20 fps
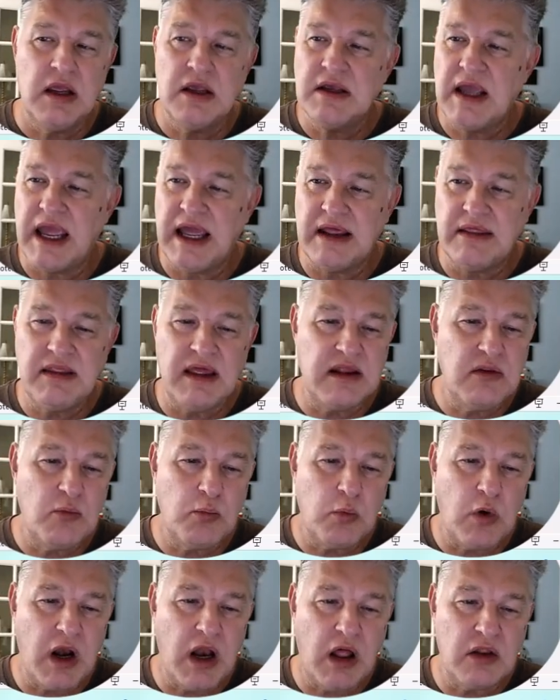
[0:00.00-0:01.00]
And then
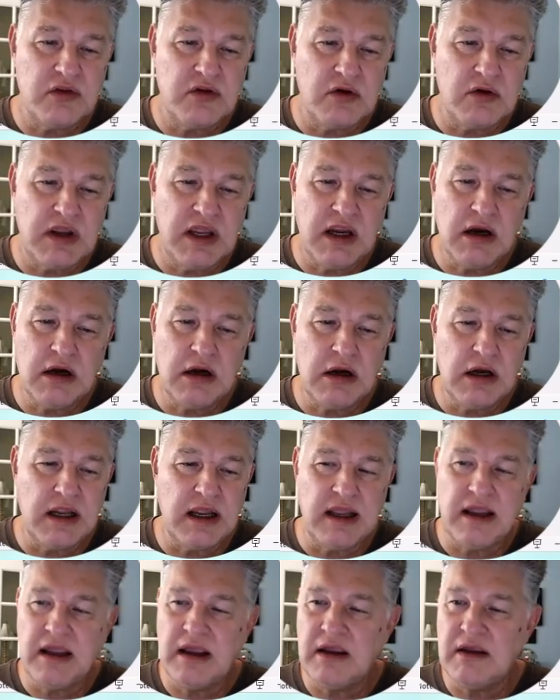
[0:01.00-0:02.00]
what I'll do here
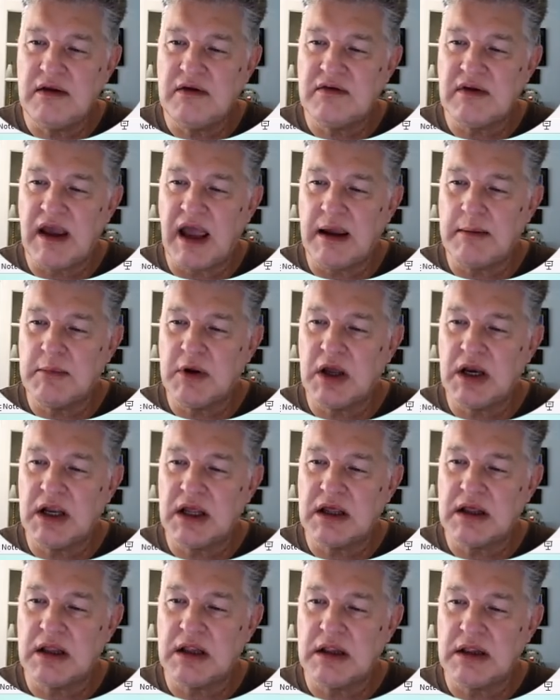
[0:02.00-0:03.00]
is I'm going
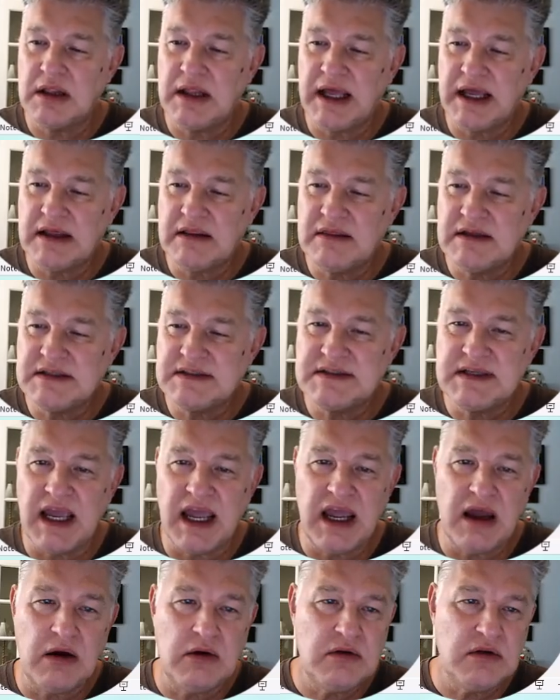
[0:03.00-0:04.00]
to click the
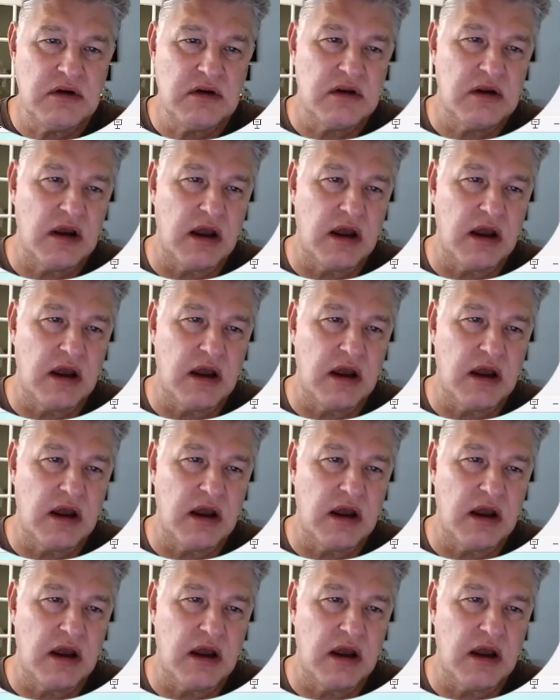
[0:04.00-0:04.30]
sound.